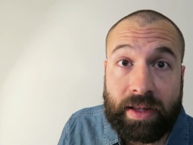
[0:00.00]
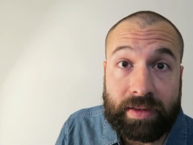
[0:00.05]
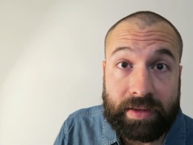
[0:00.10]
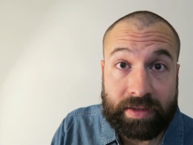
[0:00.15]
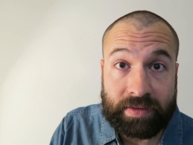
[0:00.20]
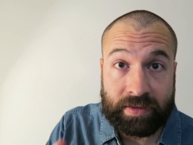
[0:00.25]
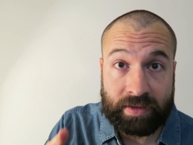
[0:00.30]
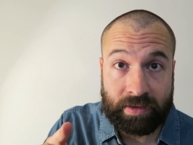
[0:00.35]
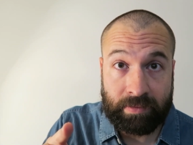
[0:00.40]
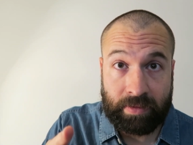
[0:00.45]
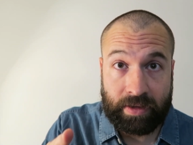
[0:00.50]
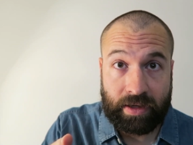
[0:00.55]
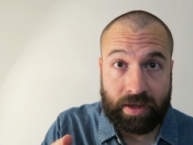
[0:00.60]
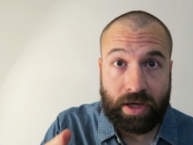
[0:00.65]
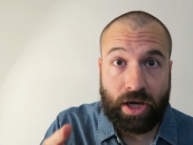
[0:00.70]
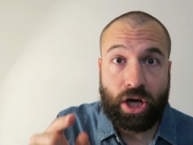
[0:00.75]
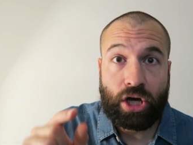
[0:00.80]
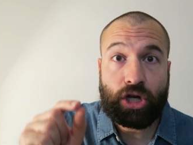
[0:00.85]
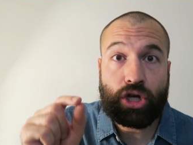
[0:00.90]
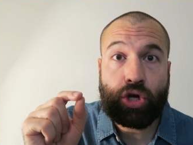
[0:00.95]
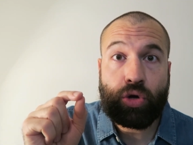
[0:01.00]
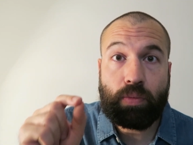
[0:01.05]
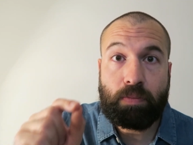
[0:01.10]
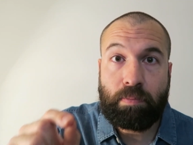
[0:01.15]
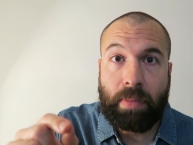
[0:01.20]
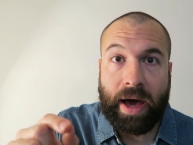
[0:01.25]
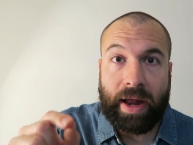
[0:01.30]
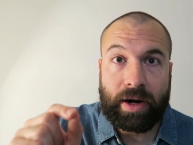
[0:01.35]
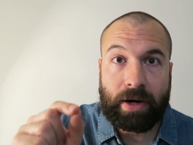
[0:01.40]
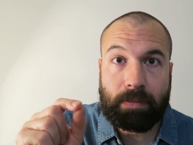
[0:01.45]
Listen to me. You
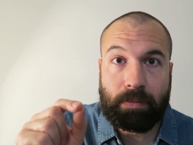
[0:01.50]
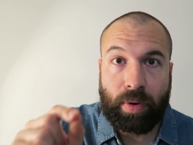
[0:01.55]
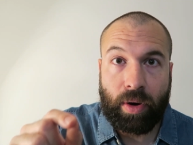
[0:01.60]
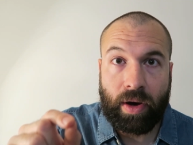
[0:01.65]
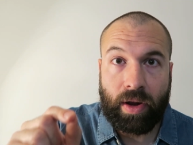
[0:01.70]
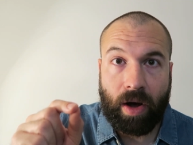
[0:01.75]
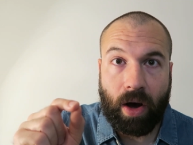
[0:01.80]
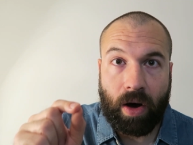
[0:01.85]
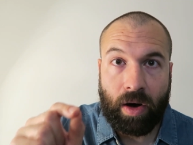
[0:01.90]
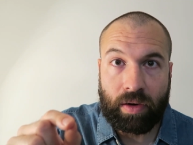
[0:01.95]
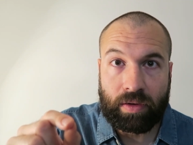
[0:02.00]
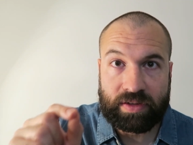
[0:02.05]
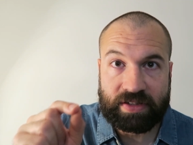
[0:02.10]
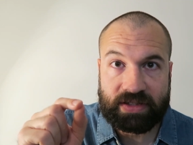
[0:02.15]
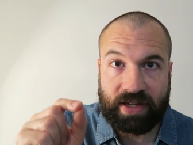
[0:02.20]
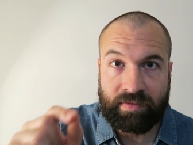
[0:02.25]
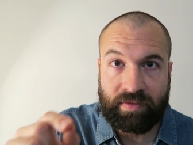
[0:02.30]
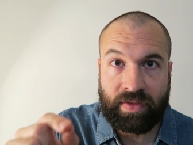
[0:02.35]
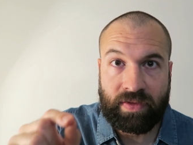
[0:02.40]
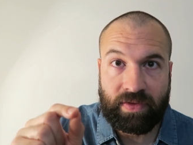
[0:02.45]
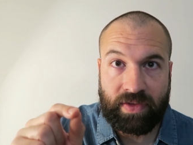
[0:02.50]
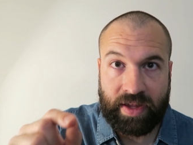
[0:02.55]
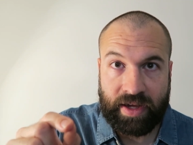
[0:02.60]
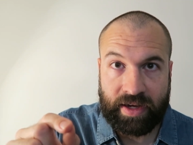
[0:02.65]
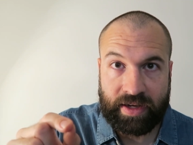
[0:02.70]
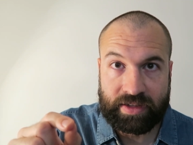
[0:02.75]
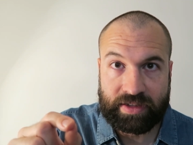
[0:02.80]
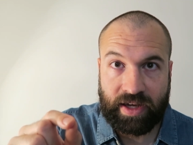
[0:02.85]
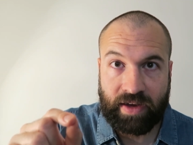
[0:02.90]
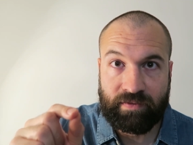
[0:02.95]
better put all seven
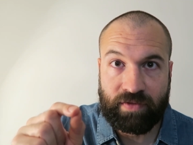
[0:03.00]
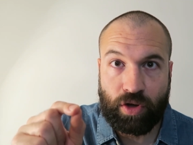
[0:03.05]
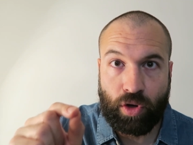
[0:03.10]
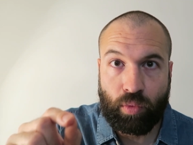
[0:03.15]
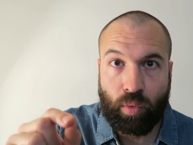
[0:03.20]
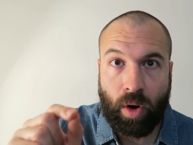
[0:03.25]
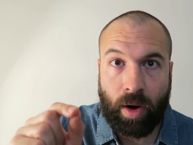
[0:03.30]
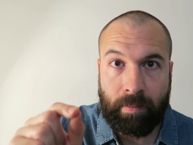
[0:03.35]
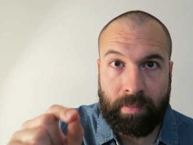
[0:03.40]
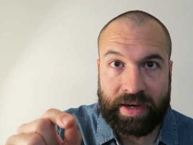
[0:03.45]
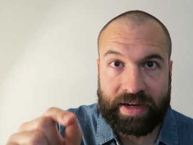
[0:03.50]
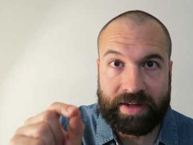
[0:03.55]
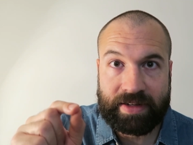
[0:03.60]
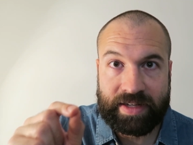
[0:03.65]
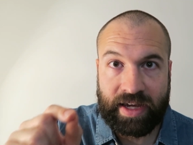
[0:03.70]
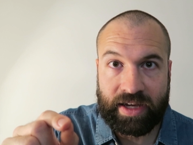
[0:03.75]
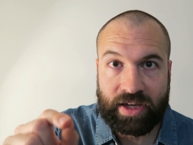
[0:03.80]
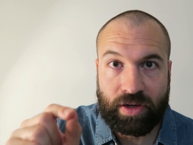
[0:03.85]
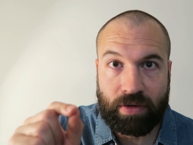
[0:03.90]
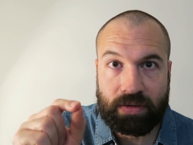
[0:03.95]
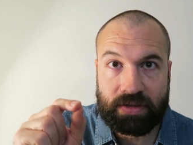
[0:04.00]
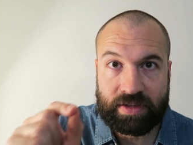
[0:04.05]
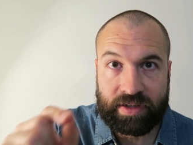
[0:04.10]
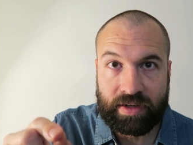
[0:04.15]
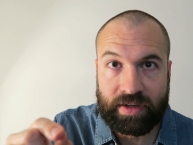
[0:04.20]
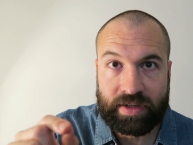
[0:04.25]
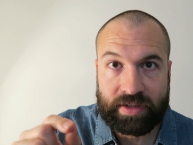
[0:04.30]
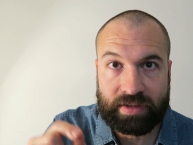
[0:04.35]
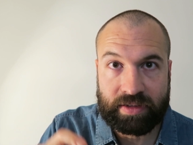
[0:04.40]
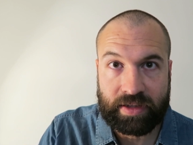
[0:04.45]
things if you want me to take you
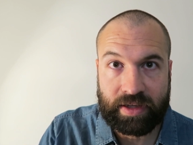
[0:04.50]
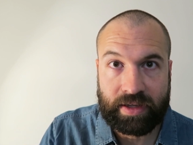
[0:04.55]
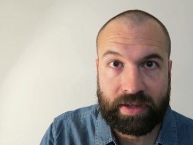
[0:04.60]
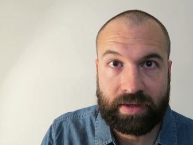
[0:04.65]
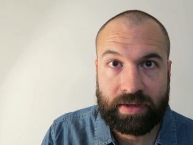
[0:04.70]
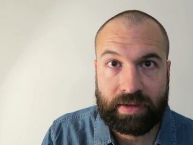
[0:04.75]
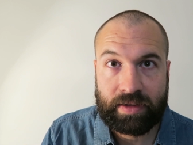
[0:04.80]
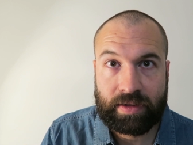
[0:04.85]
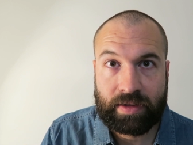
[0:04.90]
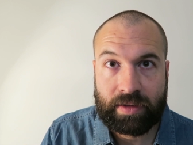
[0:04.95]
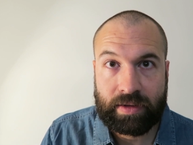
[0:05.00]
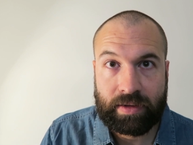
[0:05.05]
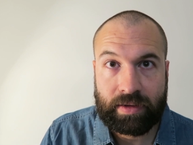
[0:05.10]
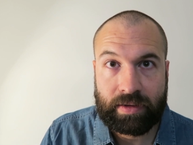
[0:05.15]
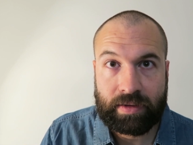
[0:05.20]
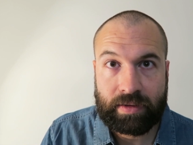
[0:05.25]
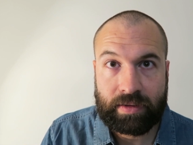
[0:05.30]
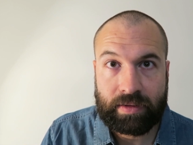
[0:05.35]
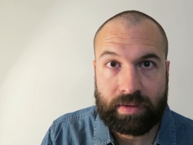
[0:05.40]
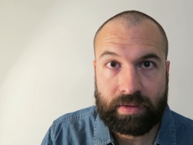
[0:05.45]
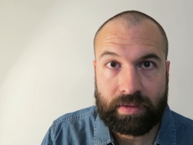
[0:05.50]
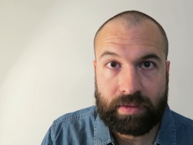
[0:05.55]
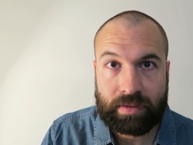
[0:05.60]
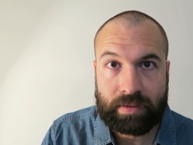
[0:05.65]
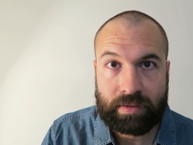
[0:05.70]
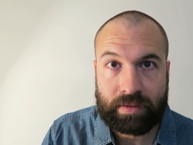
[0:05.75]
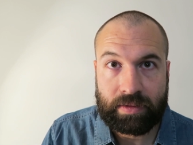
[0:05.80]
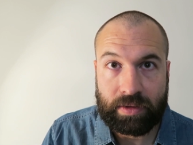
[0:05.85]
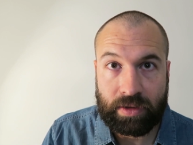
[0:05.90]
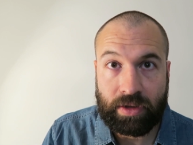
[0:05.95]
seriously.
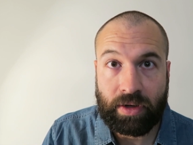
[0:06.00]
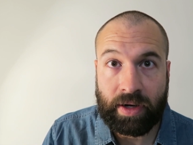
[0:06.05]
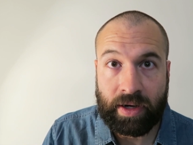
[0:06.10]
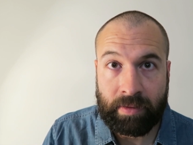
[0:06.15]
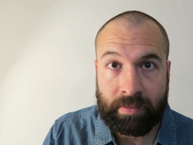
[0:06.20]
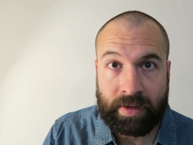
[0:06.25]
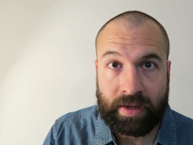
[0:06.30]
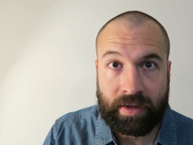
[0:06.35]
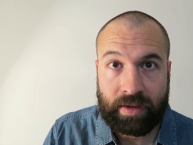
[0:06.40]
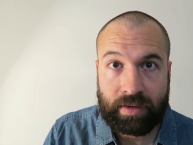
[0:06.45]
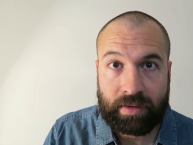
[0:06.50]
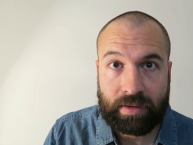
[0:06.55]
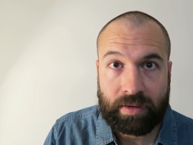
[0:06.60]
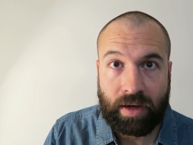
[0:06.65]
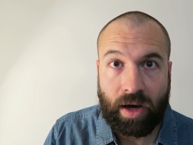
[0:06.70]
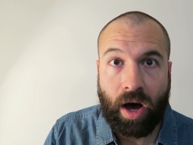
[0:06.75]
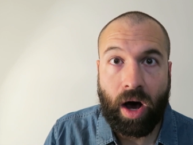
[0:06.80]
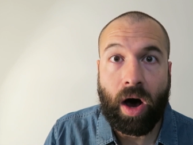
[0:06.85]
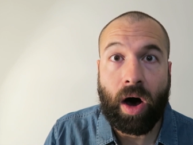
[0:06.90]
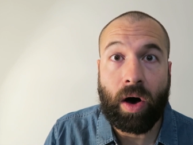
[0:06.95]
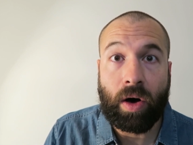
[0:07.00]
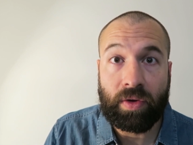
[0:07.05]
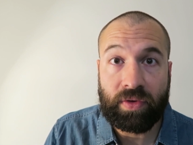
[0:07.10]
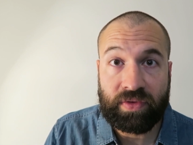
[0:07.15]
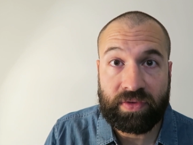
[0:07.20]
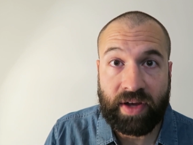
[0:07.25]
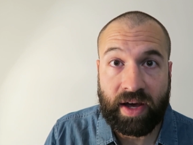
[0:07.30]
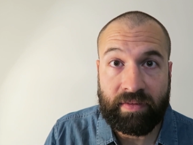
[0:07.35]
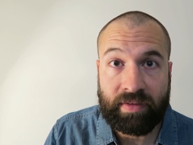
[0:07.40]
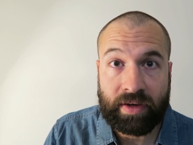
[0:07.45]
Do you hear me? All
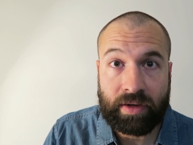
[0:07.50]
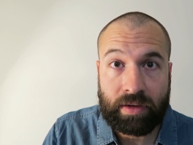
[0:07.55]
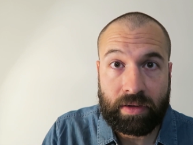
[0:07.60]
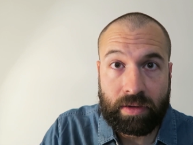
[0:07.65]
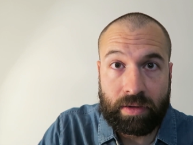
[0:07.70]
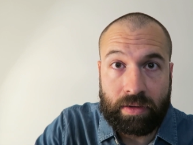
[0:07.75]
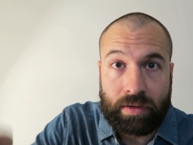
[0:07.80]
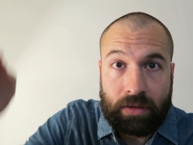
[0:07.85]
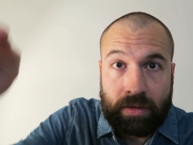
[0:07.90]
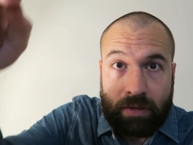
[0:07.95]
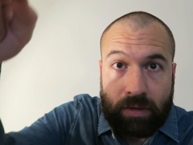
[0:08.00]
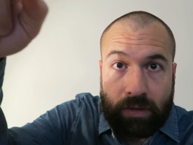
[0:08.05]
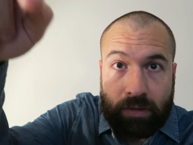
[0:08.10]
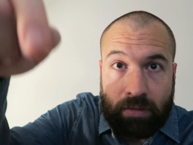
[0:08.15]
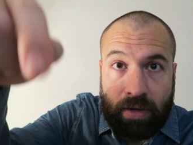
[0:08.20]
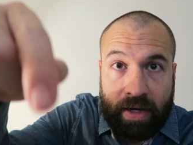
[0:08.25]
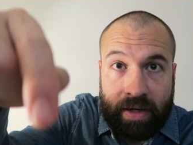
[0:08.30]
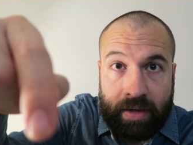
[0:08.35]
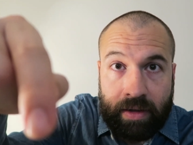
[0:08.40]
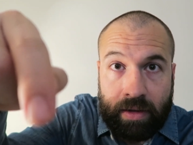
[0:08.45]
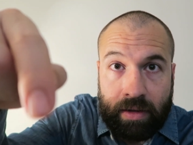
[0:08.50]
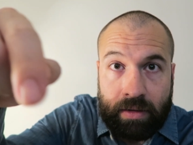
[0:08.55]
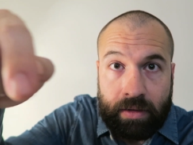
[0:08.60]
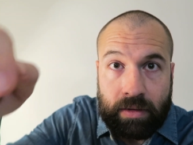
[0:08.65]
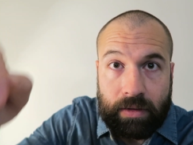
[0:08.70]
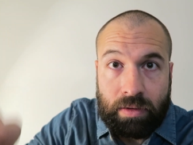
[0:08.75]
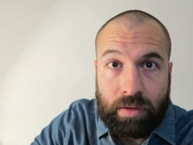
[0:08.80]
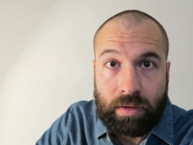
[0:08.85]
seven right here.